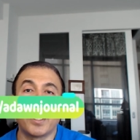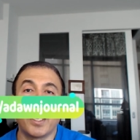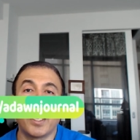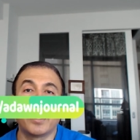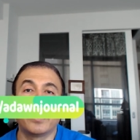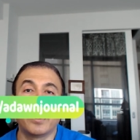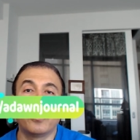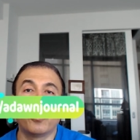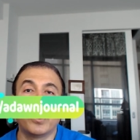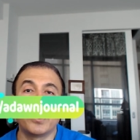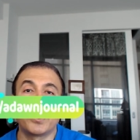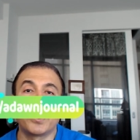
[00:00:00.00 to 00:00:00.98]
and then
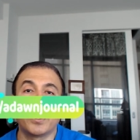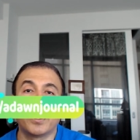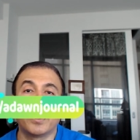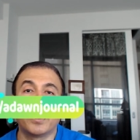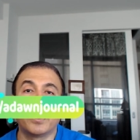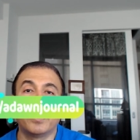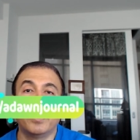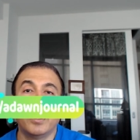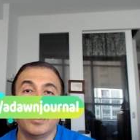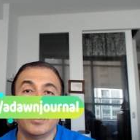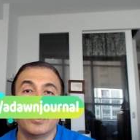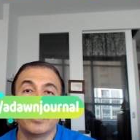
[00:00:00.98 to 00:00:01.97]
once
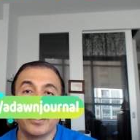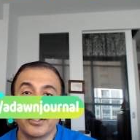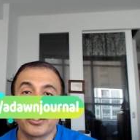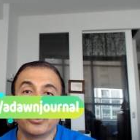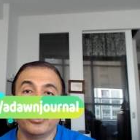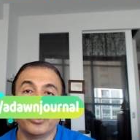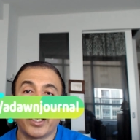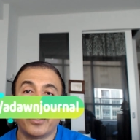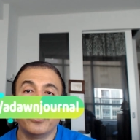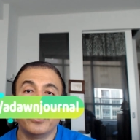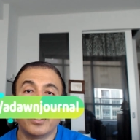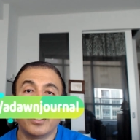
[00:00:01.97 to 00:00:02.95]
things cool
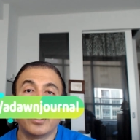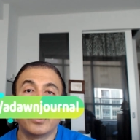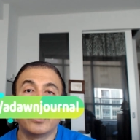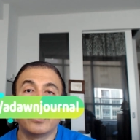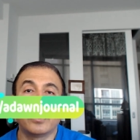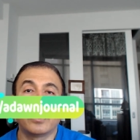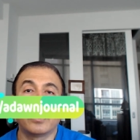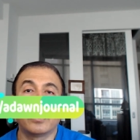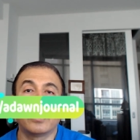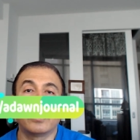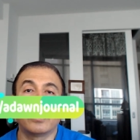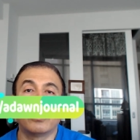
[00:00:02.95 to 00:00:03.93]
down, and
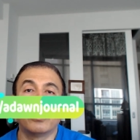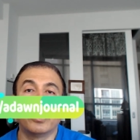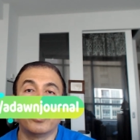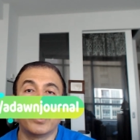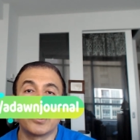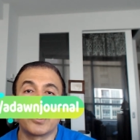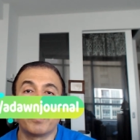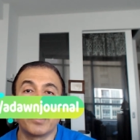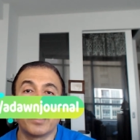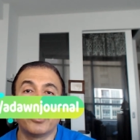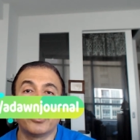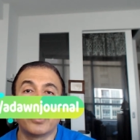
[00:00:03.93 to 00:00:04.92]
once
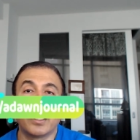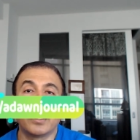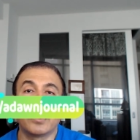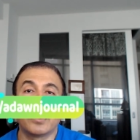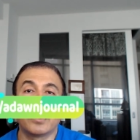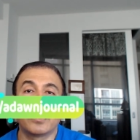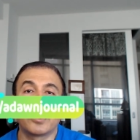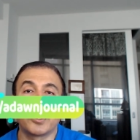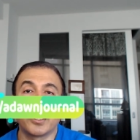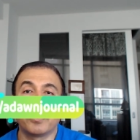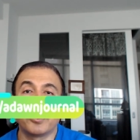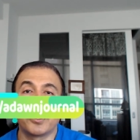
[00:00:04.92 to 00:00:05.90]
BMO and
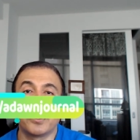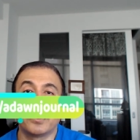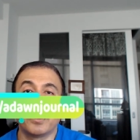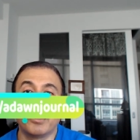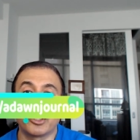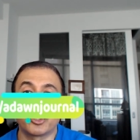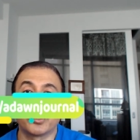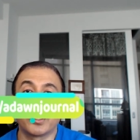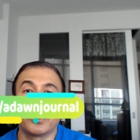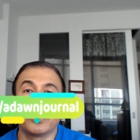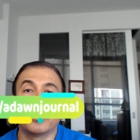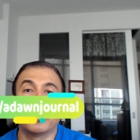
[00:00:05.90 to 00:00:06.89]
CIBC, they mentioned
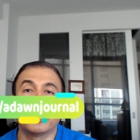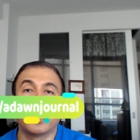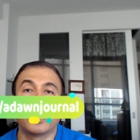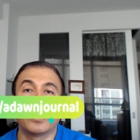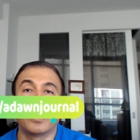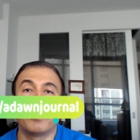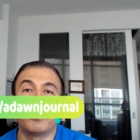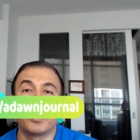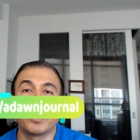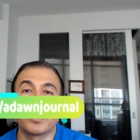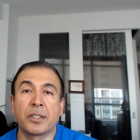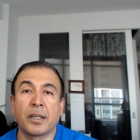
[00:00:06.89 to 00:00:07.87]
that
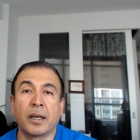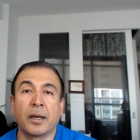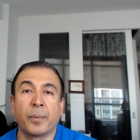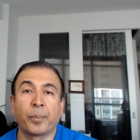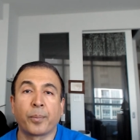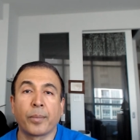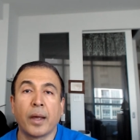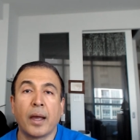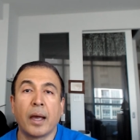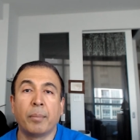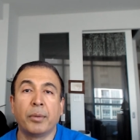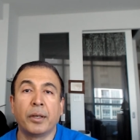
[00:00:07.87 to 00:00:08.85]
everything is
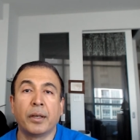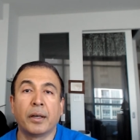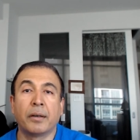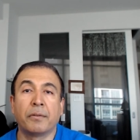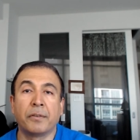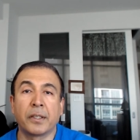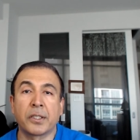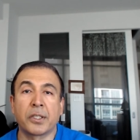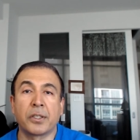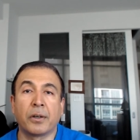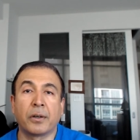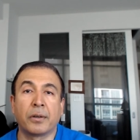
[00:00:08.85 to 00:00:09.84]
have been
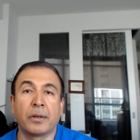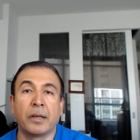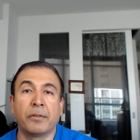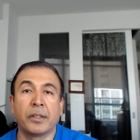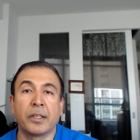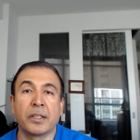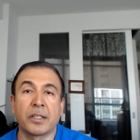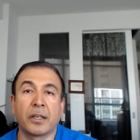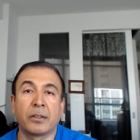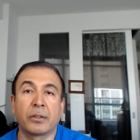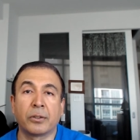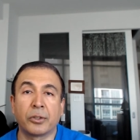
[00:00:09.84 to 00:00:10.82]
fixed or everything is
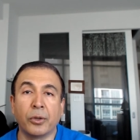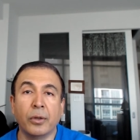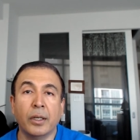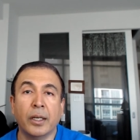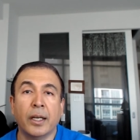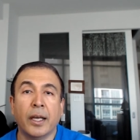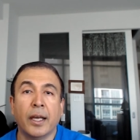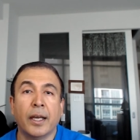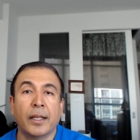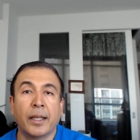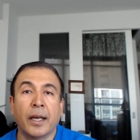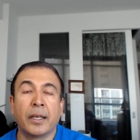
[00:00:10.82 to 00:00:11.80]
under control,
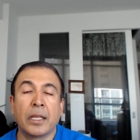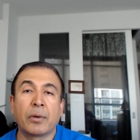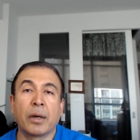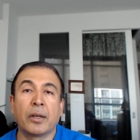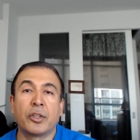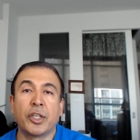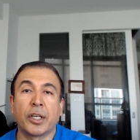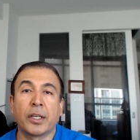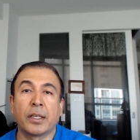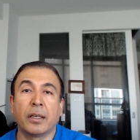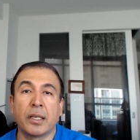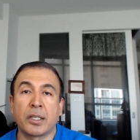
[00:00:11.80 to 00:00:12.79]
then you can check
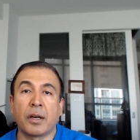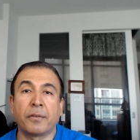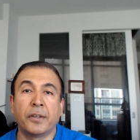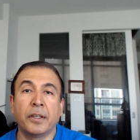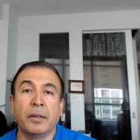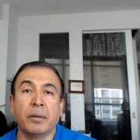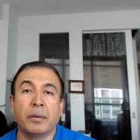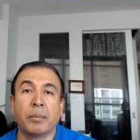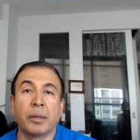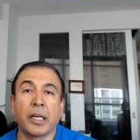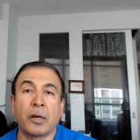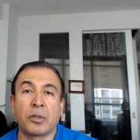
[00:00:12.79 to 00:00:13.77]
it less often.
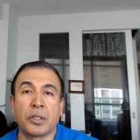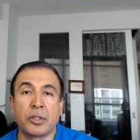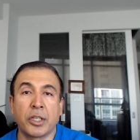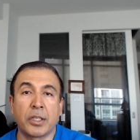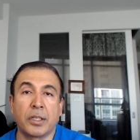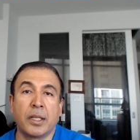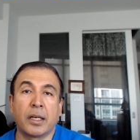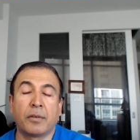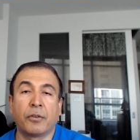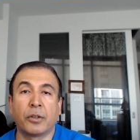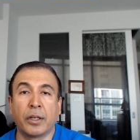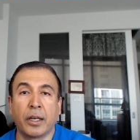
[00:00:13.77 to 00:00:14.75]
But I would suggest that
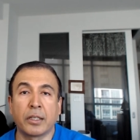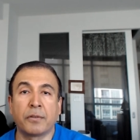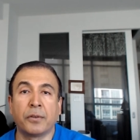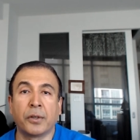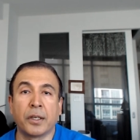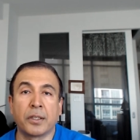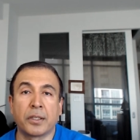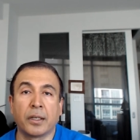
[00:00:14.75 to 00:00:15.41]
for the next few days,